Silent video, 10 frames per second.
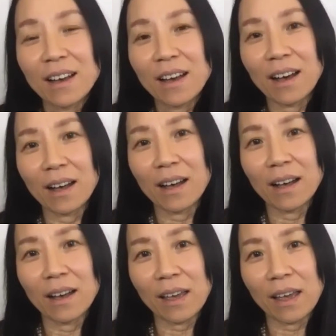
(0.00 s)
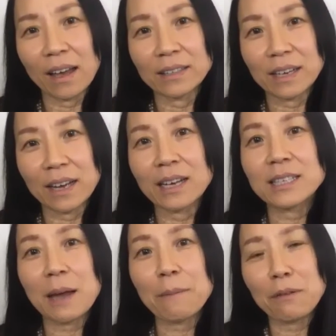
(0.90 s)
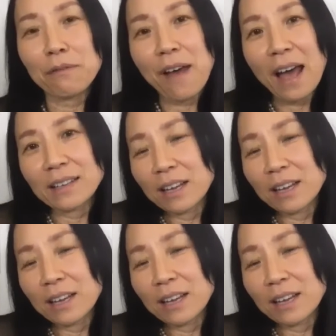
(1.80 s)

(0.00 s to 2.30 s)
and accept the fact